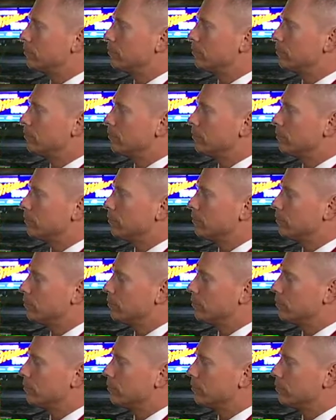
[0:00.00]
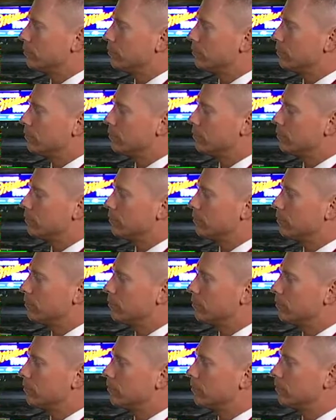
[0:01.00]

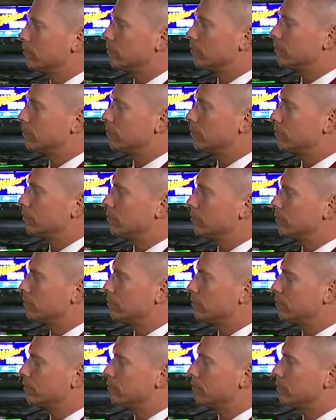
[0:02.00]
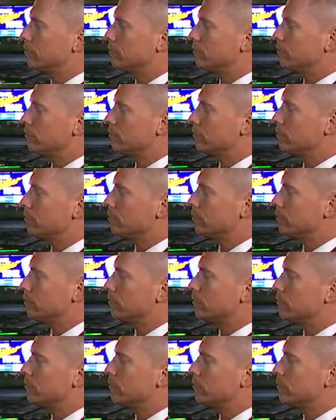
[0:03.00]
This person isn't speaking.